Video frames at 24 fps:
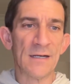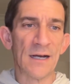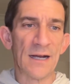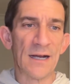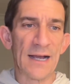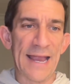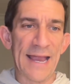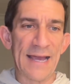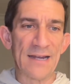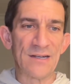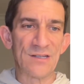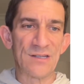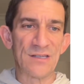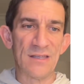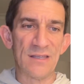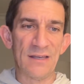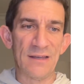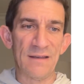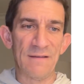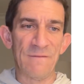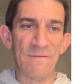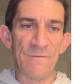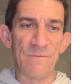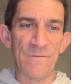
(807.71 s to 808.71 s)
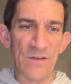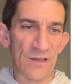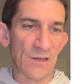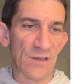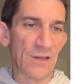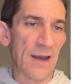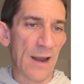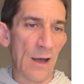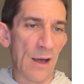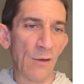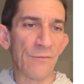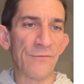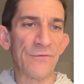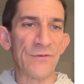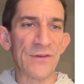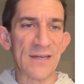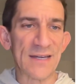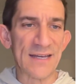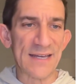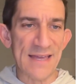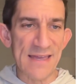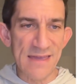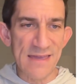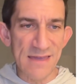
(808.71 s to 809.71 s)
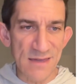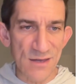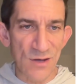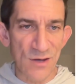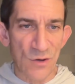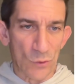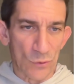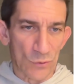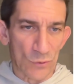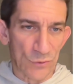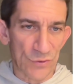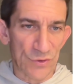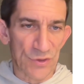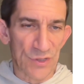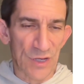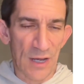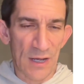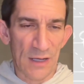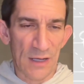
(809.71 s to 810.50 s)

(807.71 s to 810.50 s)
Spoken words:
against the Philadelphia Eagles,